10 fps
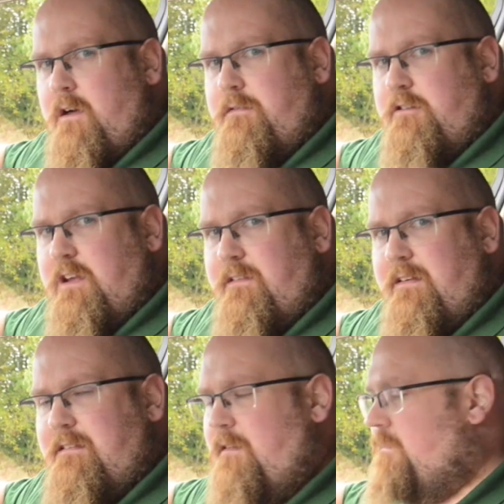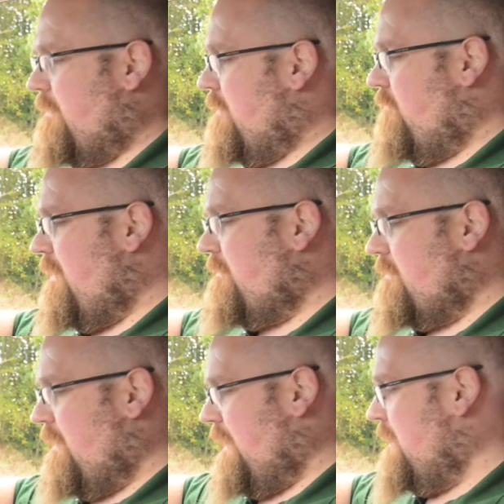of the GV70
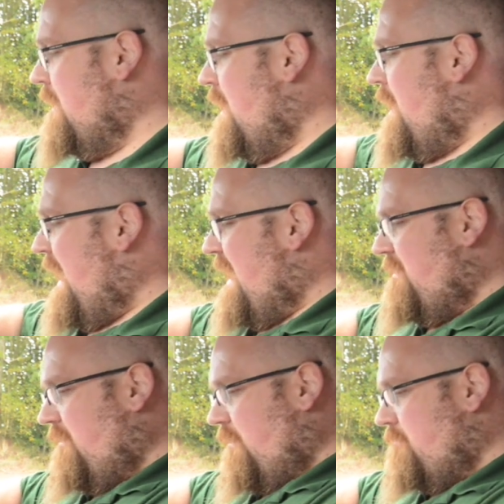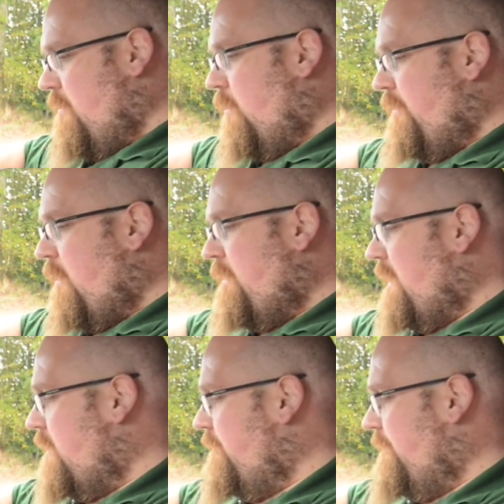recently. And although they kind of